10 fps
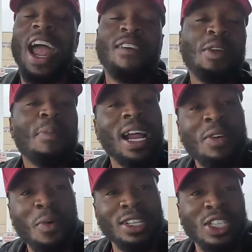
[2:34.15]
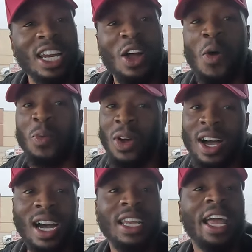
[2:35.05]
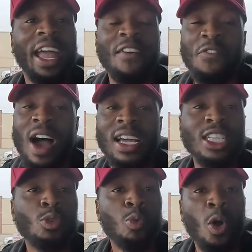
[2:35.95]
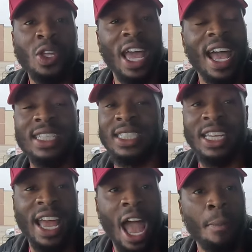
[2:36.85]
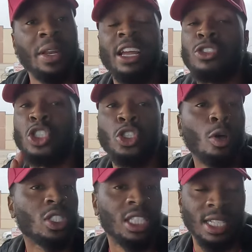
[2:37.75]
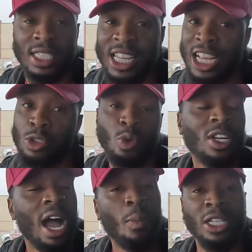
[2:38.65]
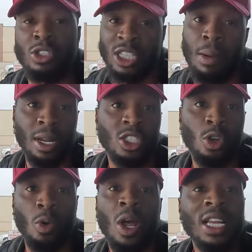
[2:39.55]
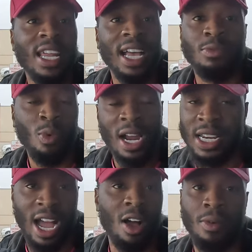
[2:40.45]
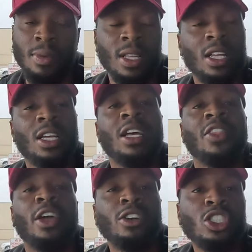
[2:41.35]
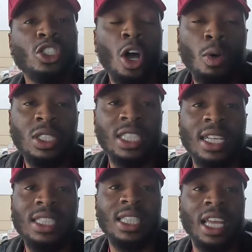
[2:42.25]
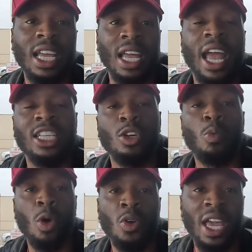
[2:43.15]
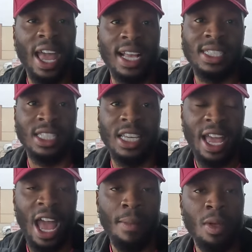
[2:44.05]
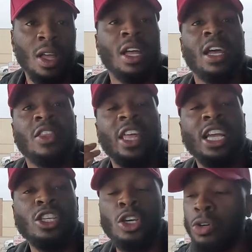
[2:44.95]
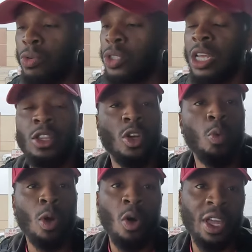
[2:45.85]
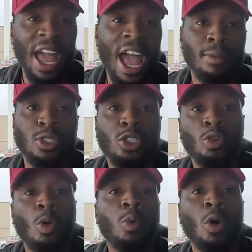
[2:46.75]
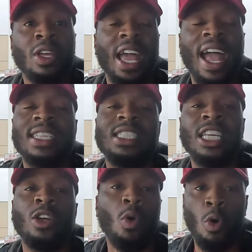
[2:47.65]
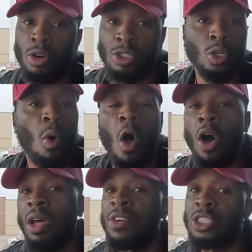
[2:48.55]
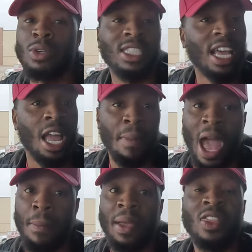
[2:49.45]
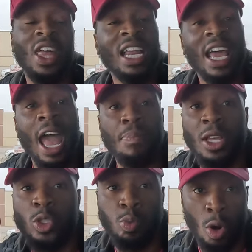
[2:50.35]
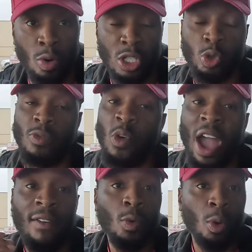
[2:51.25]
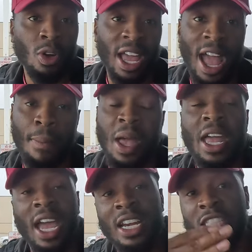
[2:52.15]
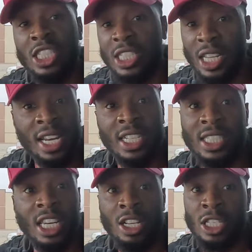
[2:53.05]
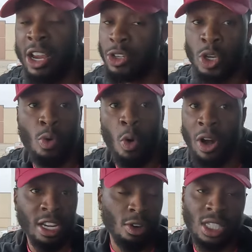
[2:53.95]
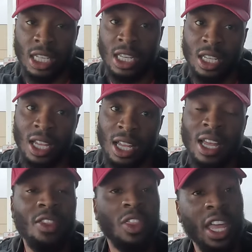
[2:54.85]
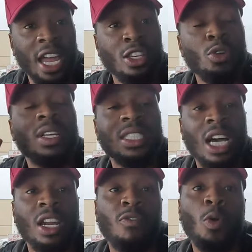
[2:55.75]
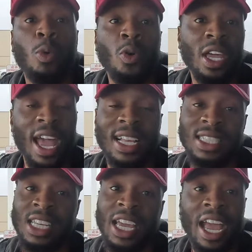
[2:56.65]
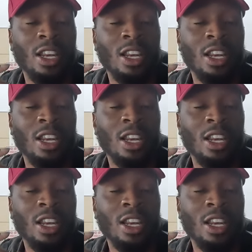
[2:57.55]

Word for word: Everybody want to try to go run and find this Roadie XD app, but there's no such thing. So do not waste your time. let you know that right now. There is no such thing as a Roadie XD app. They use the Roadie app to do the Roadie XD order. So all of it is on the same app, and that app is Roadie. So if you have the Roadie app and this is in the city near you or in your city, then you can sign up for Roadie XD.